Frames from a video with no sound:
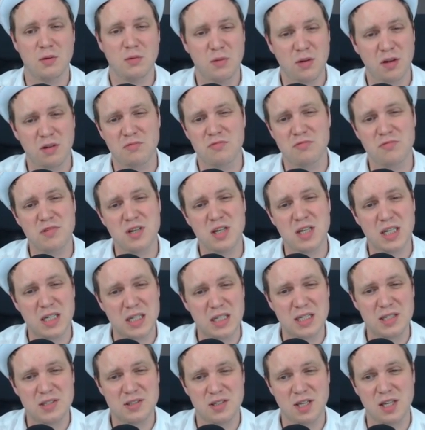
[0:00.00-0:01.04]
that we don't
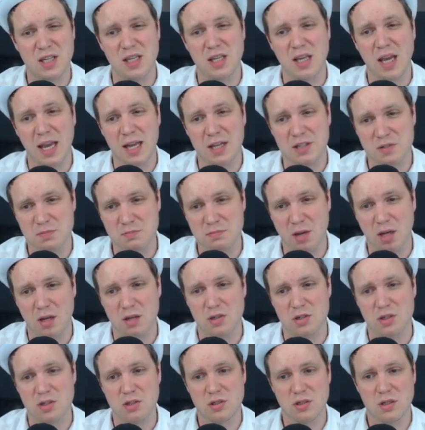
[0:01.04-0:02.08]
really see as
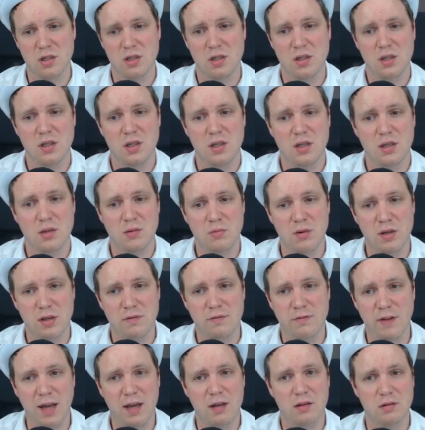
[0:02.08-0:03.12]
much
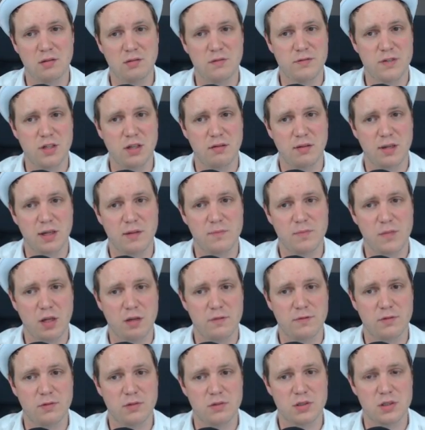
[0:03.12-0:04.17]
with Valve doing,
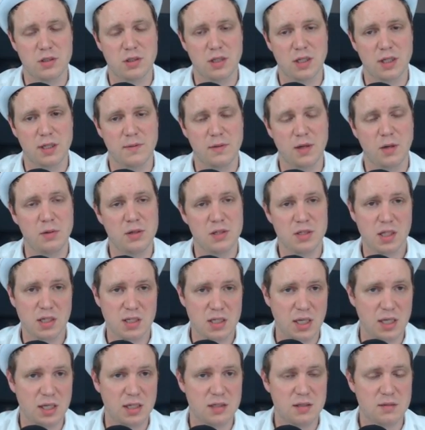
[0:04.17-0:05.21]
unfortunately. I wish they
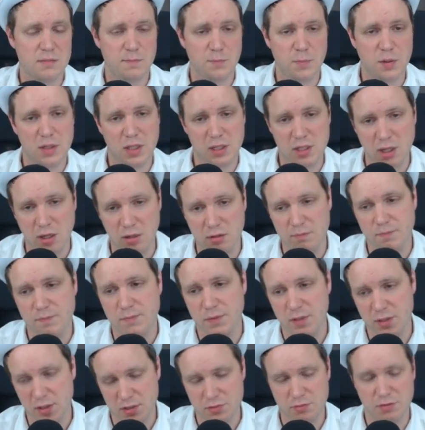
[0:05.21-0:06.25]
did, but they don't,
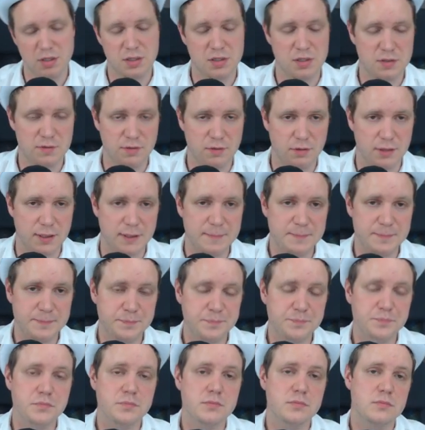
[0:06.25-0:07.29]
and there's reasons for that.
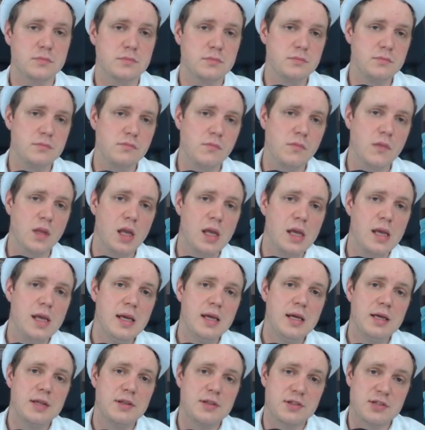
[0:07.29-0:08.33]

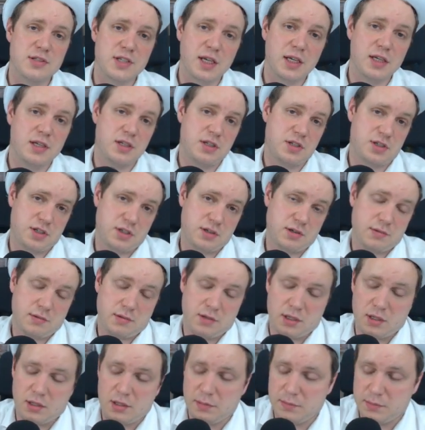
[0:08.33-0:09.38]
The second issue,
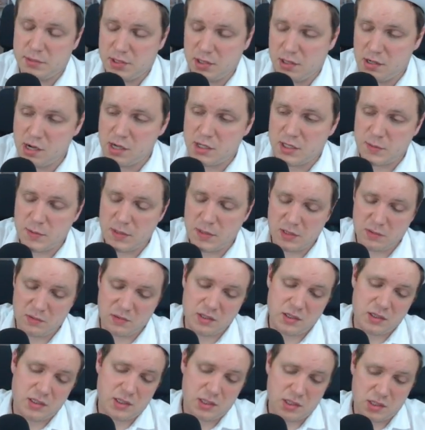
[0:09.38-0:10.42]
and I'm sorry the
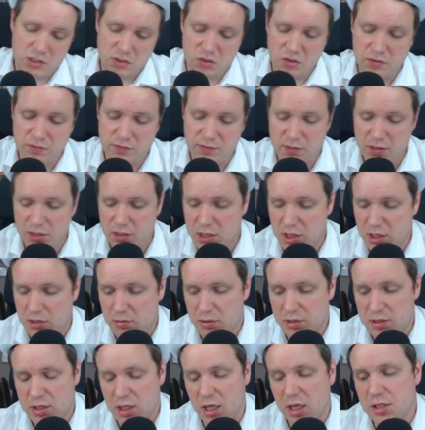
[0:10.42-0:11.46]
one that kind of
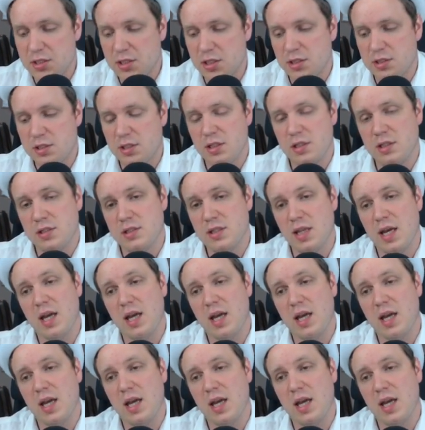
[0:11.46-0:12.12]
continually says this, is